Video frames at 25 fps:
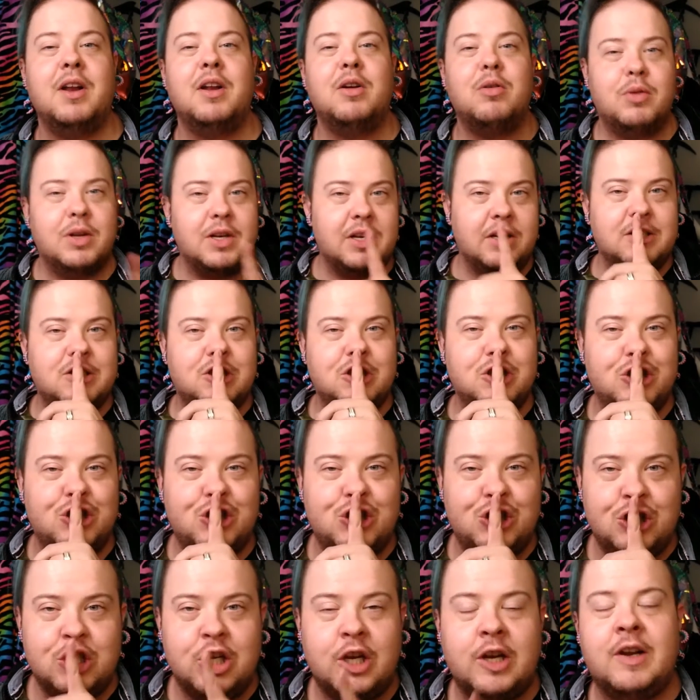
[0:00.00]
I don't want
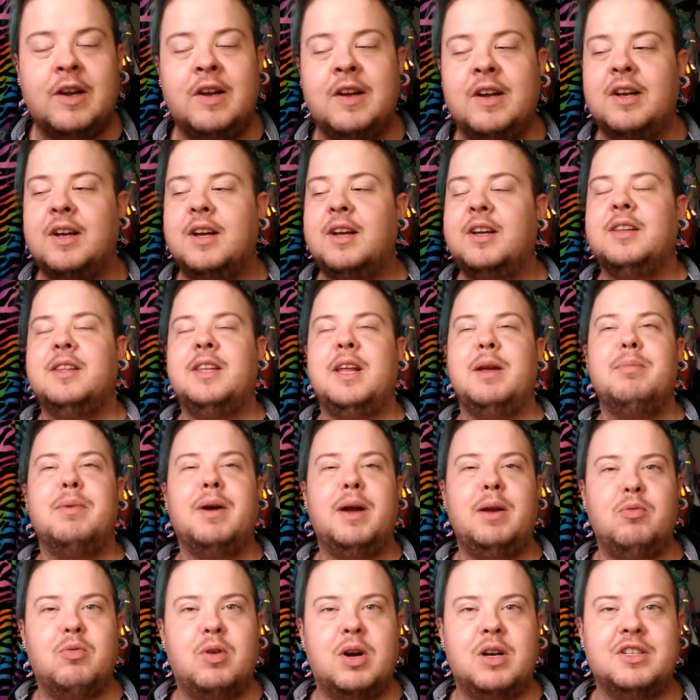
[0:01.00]
to. They
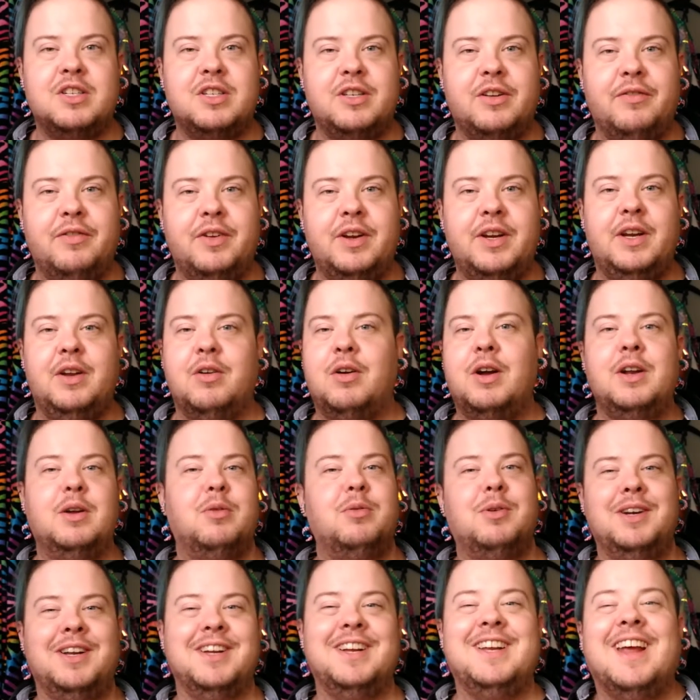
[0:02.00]
might watch the video. I
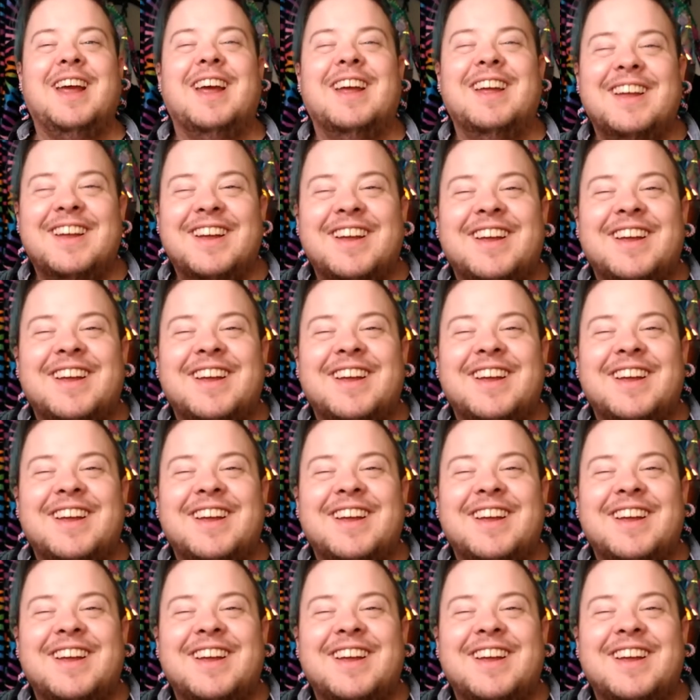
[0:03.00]
don't want to.